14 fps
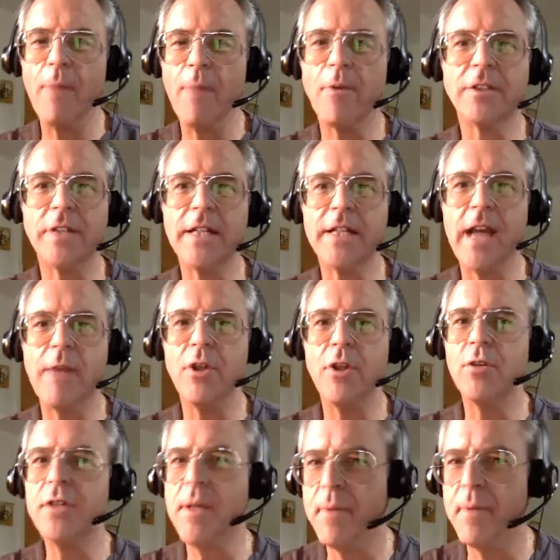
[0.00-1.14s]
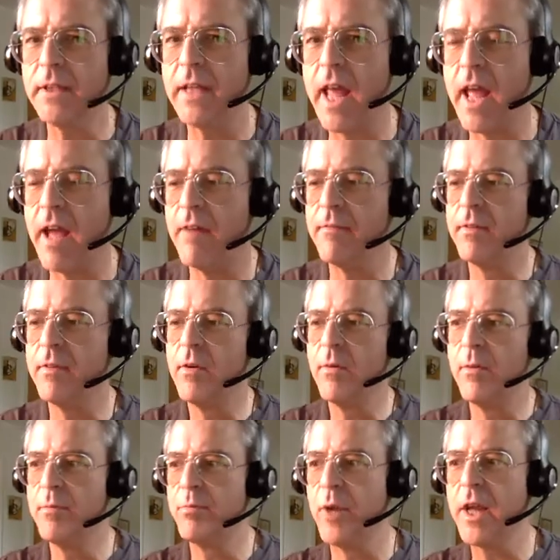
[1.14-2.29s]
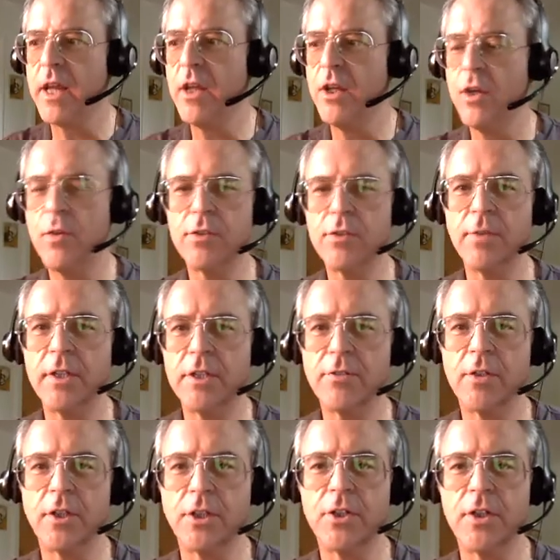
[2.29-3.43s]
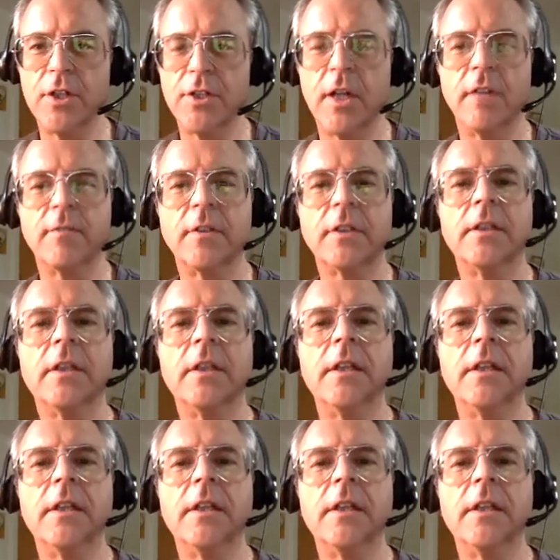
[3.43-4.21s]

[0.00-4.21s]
much lead time do you typically have with breaking news from the district attorney's office?